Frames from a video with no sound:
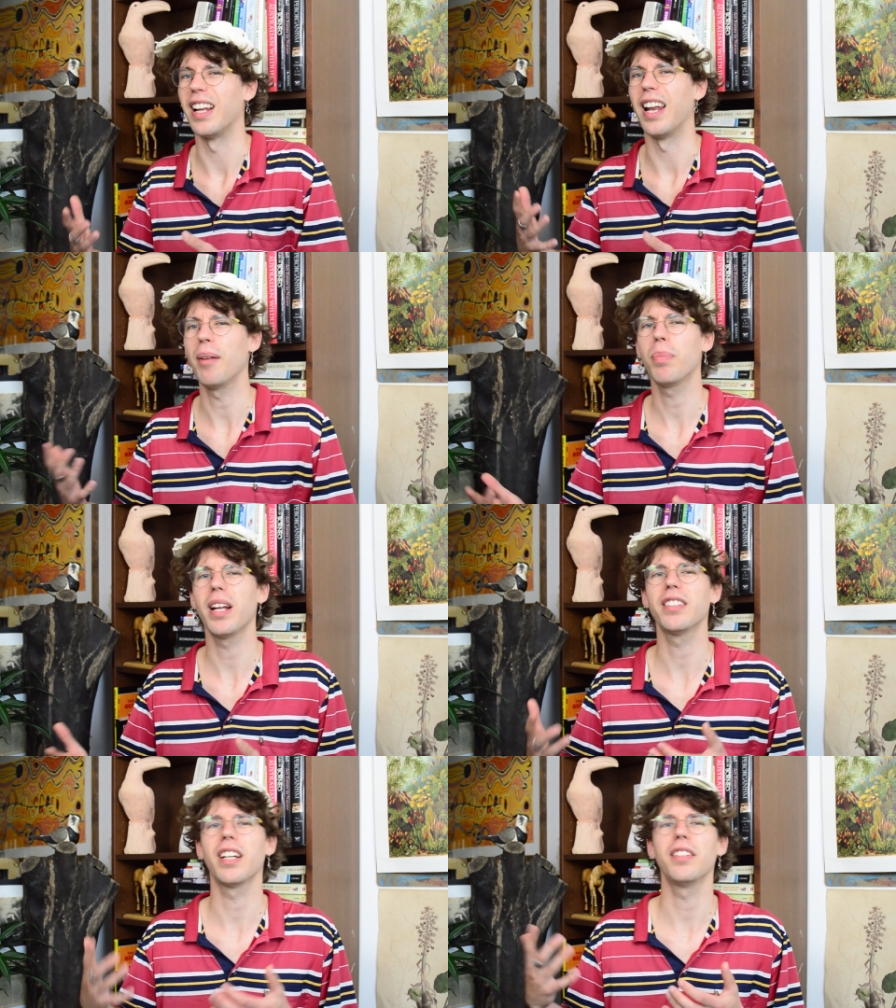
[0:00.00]
land
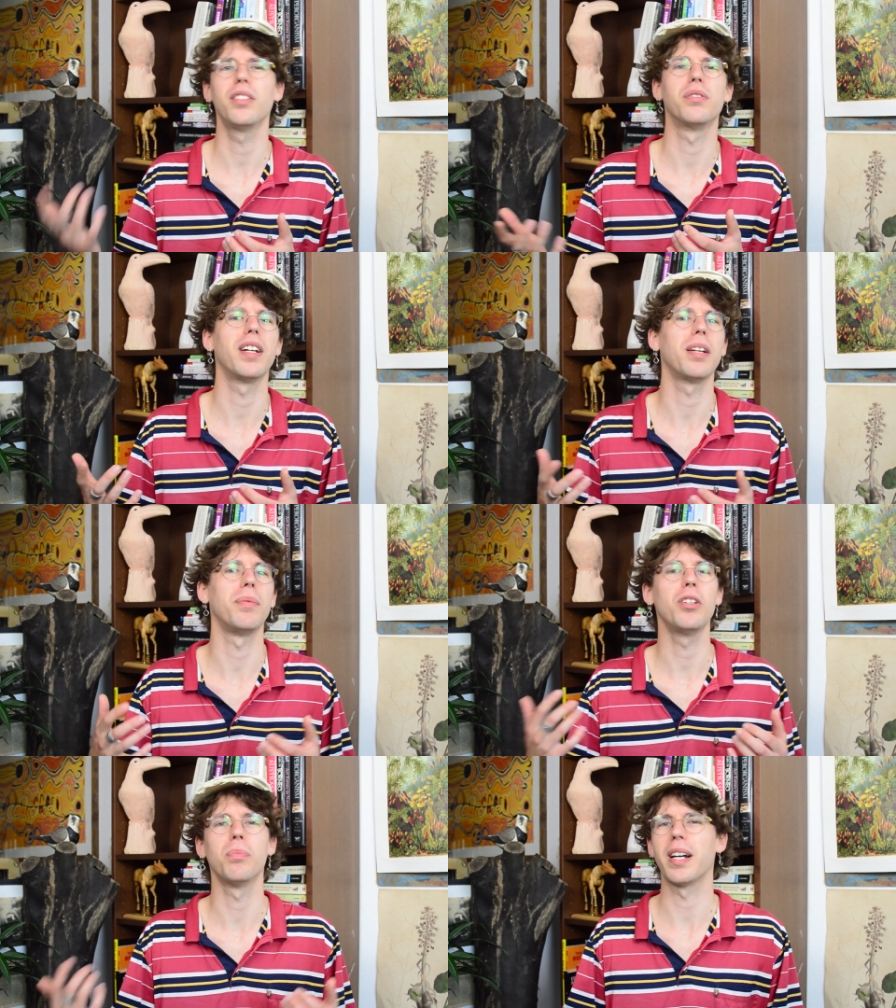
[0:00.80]
plants had to develop
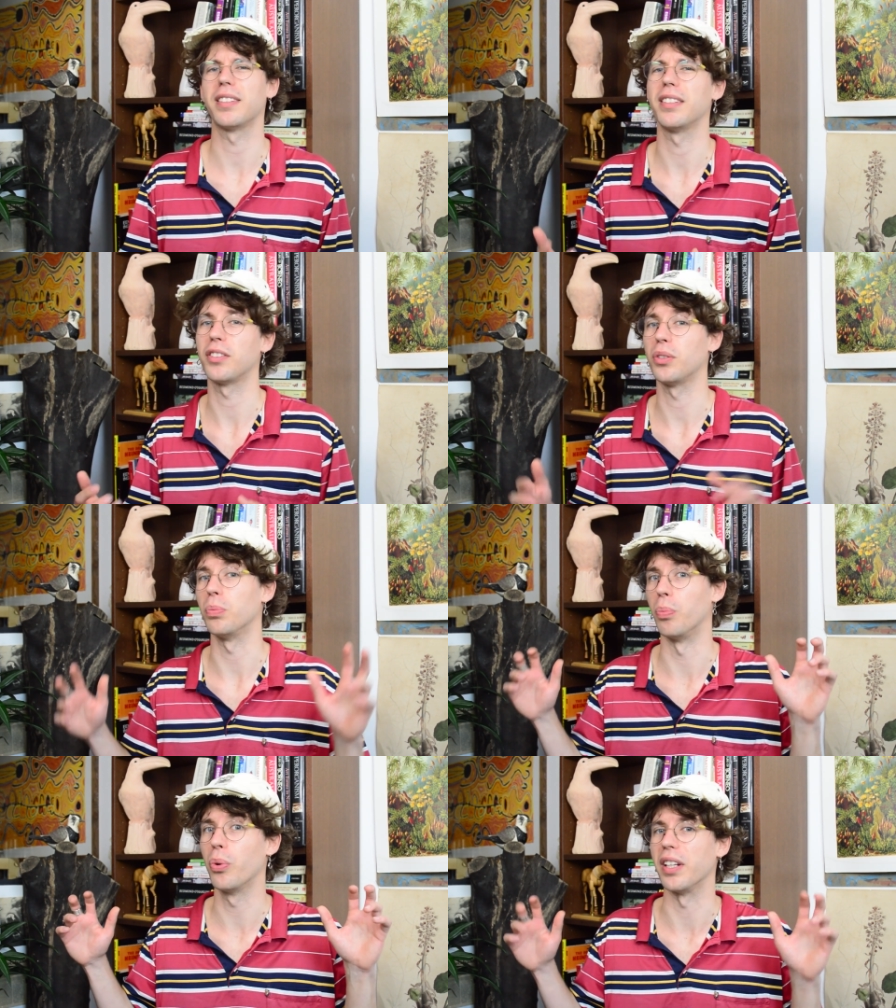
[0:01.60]
new methods to
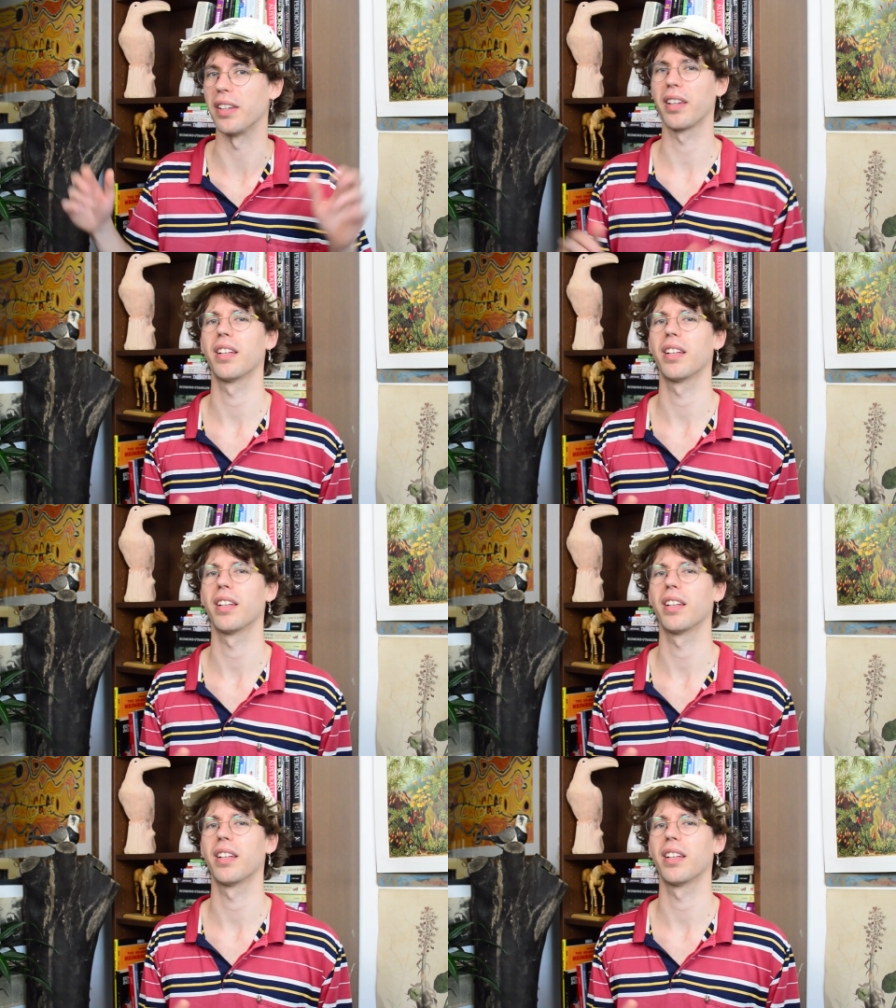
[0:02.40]
breathe.